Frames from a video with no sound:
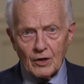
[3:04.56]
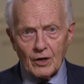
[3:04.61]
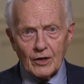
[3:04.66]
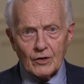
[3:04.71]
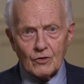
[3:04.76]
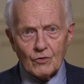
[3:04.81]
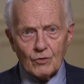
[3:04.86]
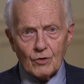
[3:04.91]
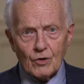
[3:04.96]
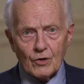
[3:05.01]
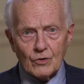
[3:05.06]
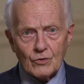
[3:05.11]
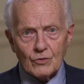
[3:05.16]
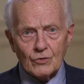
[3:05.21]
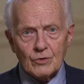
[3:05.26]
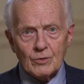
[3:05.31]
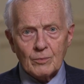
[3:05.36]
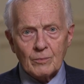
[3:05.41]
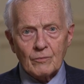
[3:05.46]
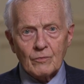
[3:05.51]

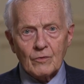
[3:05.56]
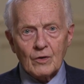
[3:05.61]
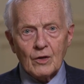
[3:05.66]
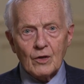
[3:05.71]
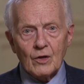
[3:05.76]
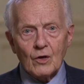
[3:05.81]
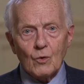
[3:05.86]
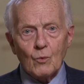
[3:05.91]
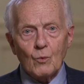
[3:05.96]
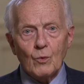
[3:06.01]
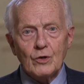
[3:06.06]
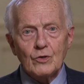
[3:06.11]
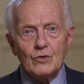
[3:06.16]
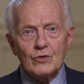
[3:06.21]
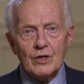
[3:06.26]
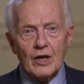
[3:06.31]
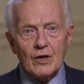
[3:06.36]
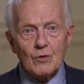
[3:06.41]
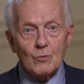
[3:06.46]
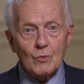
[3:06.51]
electrons.
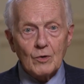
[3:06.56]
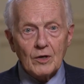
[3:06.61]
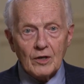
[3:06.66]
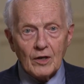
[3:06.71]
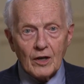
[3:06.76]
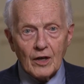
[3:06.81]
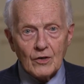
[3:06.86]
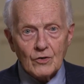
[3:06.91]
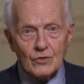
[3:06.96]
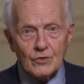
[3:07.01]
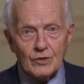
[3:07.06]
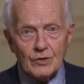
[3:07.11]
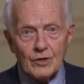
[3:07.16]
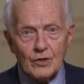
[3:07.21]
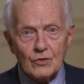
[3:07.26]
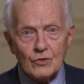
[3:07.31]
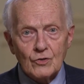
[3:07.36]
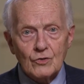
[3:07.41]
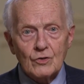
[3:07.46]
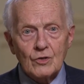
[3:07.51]
Once I realized
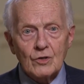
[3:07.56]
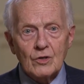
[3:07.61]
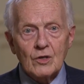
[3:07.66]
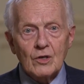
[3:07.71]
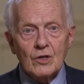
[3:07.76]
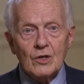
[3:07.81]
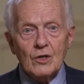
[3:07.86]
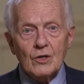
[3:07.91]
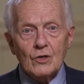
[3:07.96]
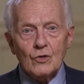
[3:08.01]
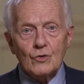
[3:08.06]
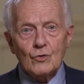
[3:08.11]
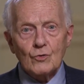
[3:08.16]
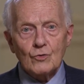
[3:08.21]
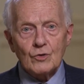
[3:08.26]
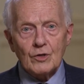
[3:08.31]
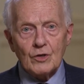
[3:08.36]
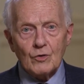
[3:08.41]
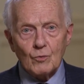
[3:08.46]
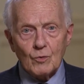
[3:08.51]
this,
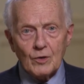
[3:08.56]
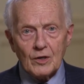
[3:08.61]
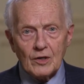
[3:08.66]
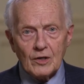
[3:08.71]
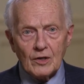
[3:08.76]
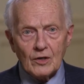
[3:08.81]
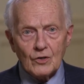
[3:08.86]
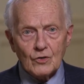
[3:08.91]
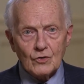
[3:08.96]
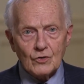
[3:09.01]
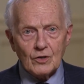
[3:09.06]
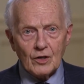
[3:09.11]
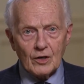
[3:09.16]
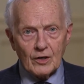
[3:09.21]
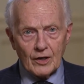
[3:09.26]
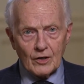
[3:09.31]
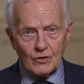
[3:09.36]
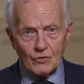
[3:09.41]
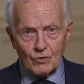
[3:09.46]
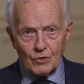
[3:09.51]
using recollision
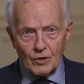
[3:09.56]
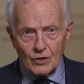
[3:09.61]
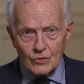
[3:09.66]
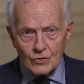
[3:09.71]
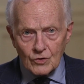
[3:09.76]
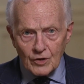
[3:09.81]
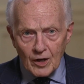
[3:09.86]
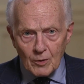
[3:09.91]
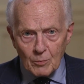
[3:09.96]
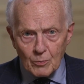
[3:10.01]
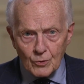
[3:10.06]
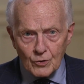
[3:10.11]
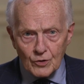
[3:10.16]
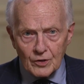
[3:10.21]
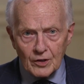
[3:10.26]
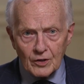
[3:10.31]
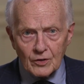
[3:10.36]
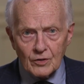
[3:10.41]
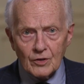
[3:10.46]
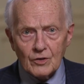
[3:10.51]
electrons, I
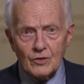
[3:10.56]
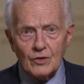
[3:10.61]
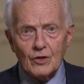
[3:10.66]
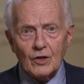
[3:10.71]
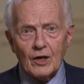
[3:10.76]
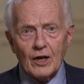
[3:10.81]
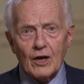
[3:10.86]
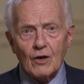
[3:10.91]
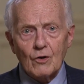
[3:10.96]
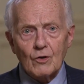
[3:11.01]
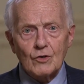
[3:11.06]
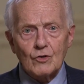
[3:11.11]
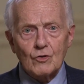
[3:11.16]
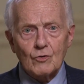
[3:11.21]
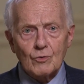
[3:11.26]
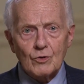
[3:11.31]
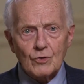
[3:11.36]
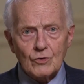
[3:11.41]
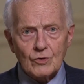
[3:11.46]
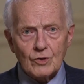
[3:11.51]
predicted the
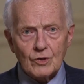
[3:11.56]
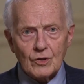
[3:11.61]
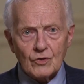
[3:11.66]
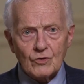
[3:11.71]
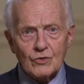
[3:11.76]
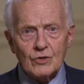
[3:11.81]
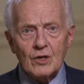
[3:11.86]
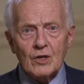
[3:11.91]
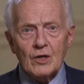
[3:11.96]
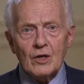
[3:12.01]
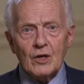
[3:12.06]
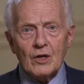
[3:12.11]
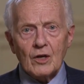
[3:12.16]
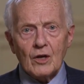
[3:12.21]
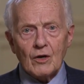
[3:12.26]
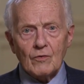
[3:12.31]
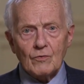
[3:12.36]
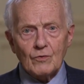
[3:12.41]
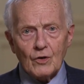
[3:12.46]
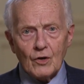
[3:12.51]
characteristics
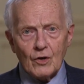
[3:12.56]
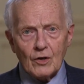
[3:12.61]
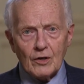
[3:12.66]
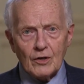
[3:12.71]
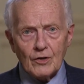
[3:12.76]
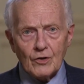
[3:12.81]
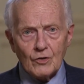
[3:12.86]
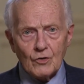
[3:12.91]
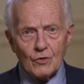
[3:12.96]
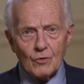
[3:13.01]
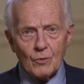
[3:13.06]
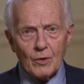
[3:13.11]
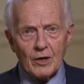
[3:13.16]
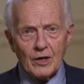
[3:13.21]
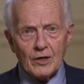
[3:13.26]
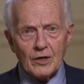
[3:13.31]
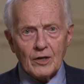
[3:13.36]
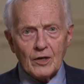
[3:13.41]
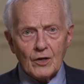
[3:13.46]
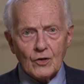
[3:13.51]
of nonlinear
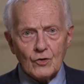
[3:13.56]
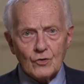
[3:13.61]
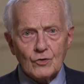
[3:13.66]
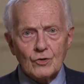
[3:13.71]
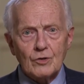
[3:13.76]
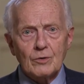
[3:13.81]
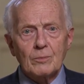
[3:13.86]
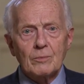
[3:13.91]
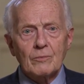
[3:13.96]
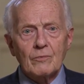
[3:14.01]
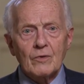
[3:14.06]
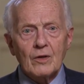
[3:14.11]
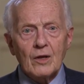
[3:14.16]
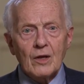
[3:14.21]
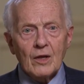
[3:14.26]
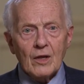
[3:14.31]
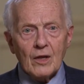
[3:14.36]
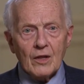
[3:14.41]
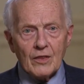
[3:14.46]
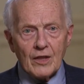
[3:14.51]
radiation
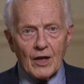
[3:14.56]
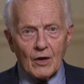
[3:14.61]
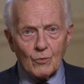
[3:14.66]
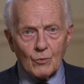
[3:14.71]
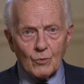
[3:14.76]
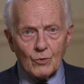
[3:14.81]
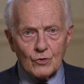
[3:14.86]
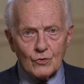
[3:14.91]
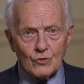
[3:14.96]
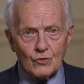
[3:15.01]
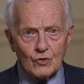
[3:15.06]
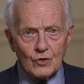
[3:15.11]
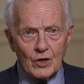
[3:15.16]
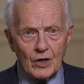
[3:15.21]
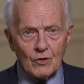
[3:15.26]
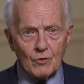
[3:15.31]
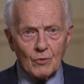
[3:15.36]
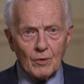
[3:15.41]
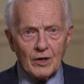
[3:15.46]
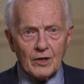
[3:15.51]
that was
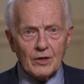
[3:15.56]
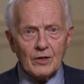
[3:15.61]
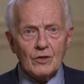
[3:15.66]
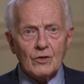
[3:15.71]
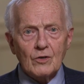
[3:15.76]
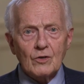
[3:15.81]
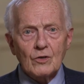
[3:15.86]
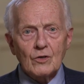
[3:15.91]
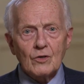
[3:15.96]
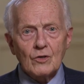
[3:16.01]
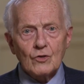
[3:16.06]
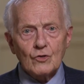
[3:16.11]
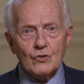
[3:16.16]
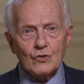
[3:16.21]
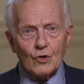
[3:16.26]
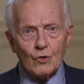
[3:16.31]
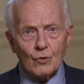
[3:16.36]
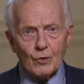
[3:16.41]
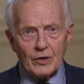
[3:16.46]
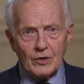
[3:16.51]
generated,
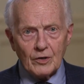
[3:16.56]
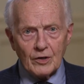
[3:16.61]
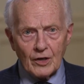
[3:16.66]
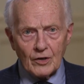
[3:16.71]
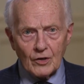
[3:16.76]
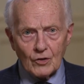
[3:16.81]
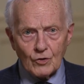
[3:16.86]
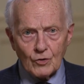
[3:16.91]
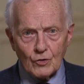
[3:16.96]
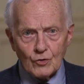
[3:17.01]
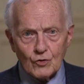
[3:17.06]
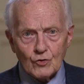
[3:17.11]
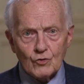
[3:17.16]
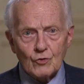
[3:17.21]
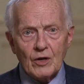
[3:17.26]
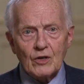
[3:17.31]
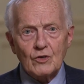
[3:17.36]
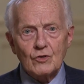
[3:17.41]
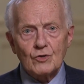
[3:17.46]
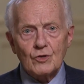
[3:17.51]
showing that it could
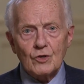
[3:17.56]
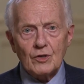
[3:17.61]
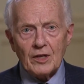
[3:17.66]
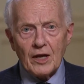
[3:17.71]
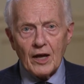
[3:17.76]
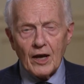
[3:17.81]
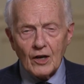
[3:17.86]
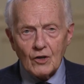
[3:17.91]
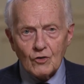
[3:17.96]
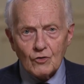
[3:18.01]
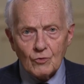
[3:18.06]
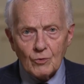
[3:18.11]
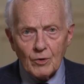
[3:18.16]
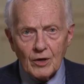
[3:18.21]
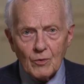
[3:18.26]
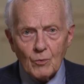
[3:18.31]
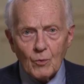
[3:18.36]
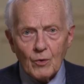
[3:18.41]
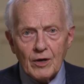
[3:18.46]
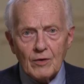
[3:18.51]
stretch to the
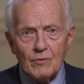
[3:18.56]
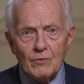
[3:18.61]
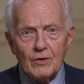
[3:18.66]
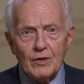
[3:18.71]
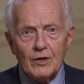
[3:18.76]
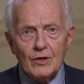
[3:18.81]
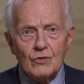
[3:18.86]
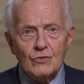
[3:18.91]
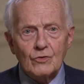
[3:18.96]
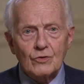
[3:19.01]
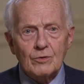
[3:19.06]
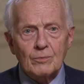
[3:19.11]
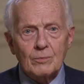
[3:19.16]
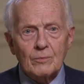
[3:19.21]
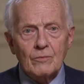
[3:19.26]
X-ray wavelengths.